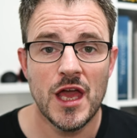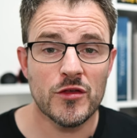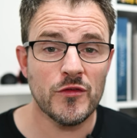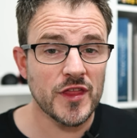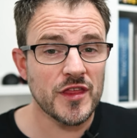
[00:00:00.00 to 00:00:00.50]

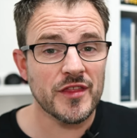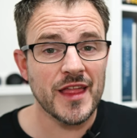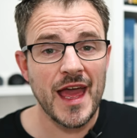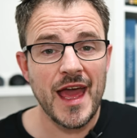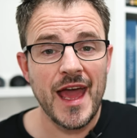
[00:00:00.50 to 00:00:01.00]
So this is
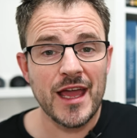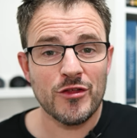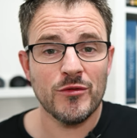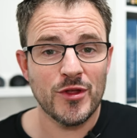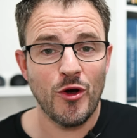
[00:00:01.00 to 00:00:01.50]
an
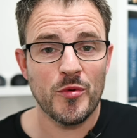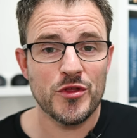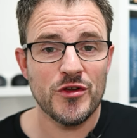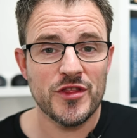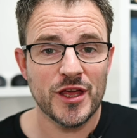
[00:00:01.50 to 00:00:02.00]
excellent
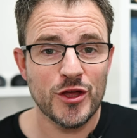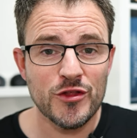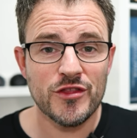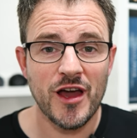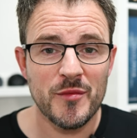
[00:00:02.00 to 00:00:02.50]
opportunity,
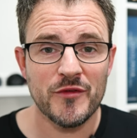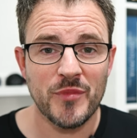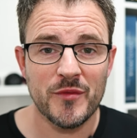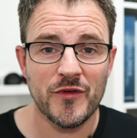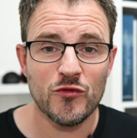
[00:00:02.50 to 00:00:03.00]
good timing
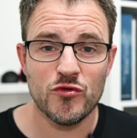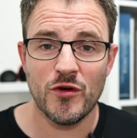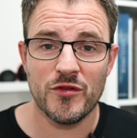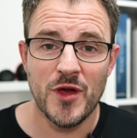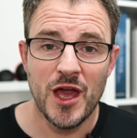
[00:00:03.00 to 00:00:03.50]
by
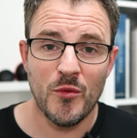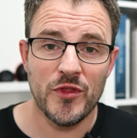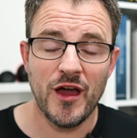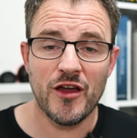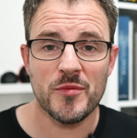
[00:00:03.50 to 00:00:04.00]
Viltrox
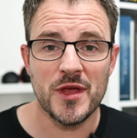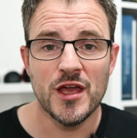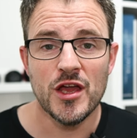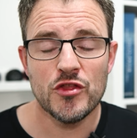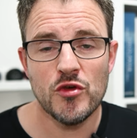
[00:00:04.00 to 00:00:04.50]
when they asked me,